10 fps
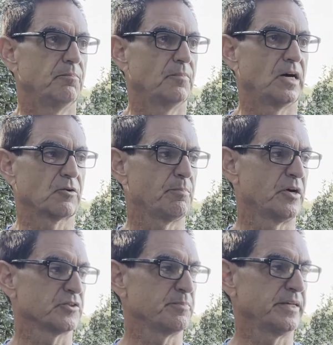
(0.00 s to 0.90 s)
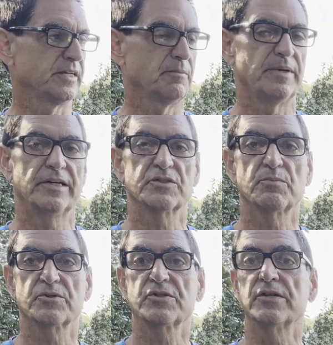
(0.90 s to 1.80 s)
aquaponics may not make as
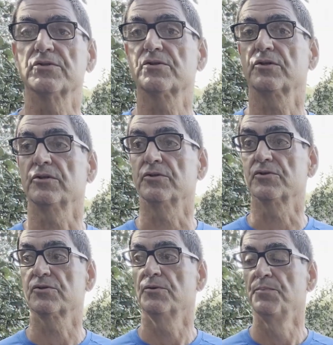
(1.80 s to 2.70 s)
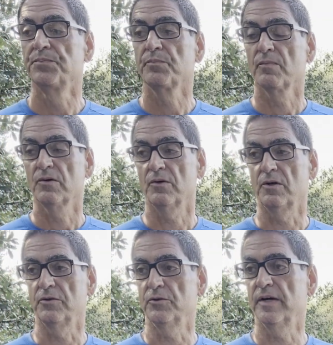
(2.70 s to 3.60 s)
much sense, because
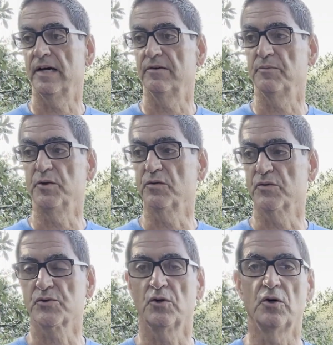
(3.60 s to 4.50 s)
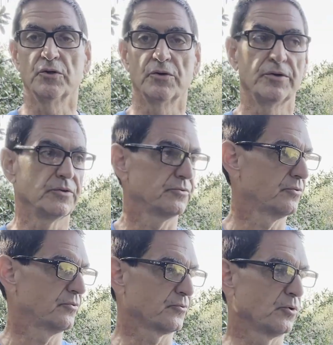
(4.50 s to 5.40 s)
you have a beautiful soil. You
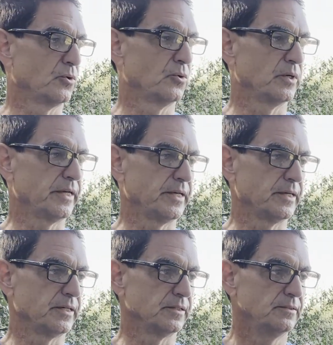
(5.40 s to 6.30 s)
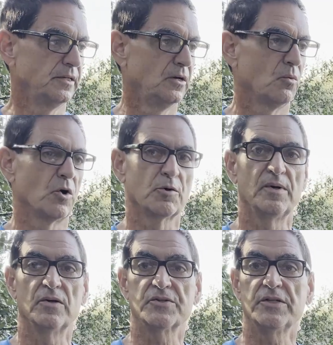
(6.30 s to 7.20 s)
throw a
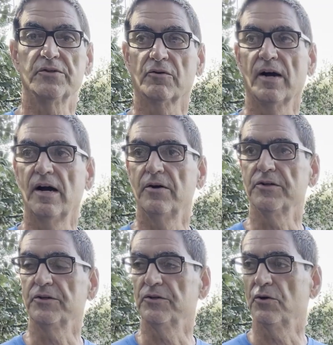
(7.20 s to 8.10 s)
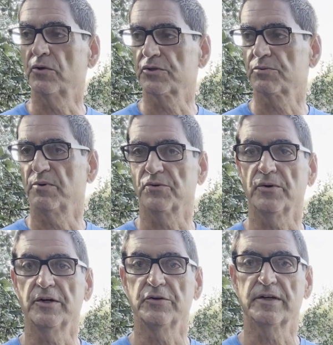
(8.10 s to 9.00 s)
watermelon seed in the ground and you notice a month
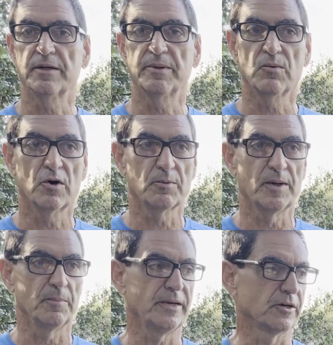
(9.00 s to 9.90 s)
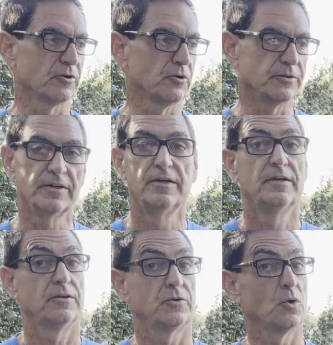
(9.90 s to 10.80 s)
later you've got a big watermelon plant growing.
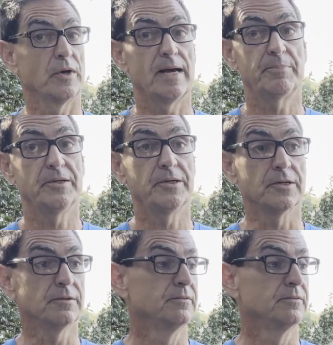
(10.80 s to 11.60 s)
Don't happen here.